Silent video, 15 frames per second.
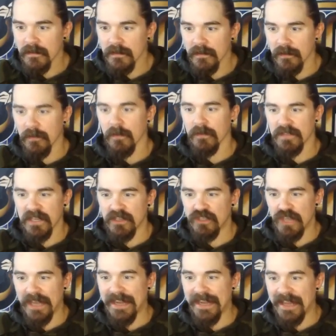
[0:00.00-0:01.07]
You know, hmm. those like
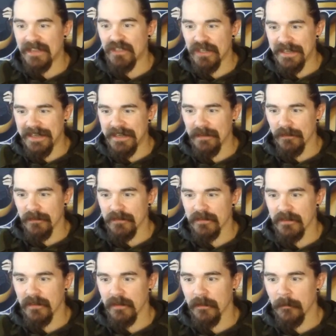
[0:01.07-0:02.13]
jet engine heaters.